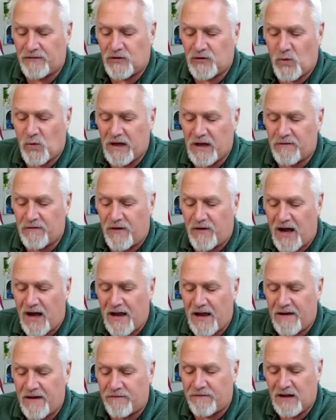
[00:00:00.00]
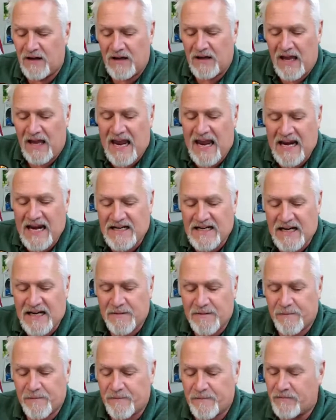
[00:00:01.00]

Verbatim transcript: 2580.